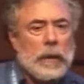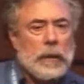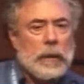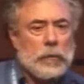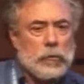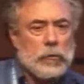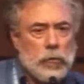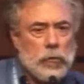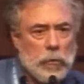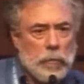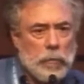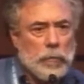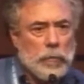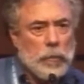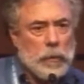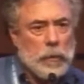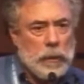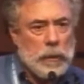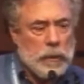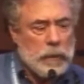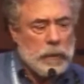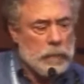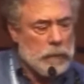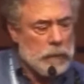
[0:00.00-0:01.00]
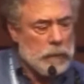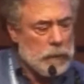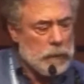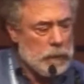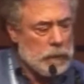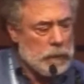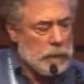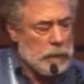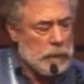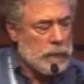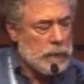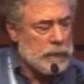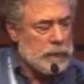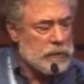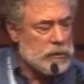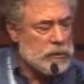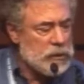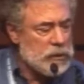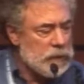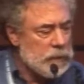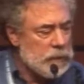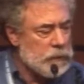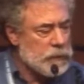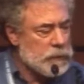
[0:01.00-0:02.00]
interpret and
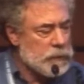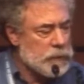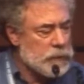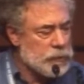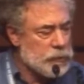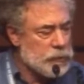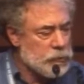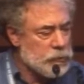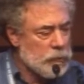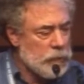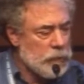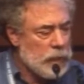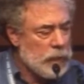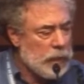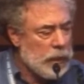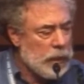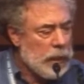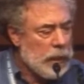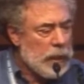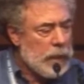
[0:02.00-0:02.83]
see this history,